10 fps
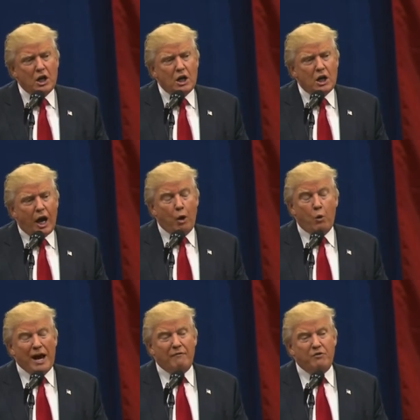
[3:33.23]
They see
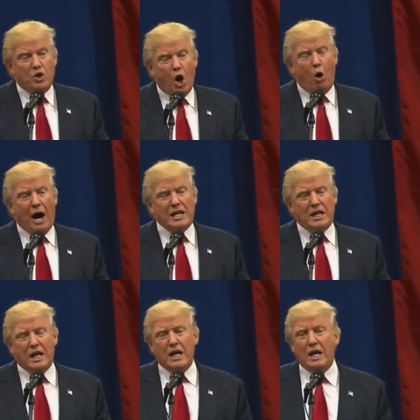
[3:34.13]
this as a
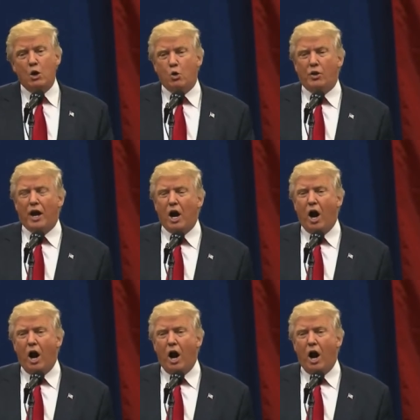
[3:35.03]
very big mistake,